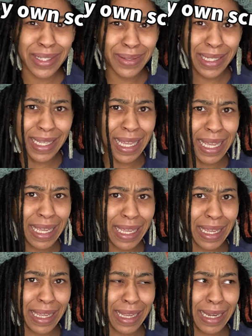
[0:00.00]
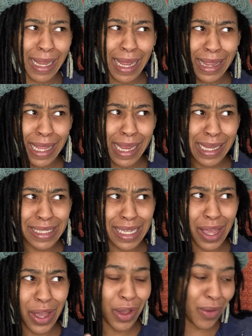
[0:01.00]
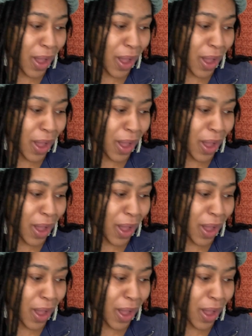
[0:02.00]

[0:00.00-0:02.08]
really it. I think so.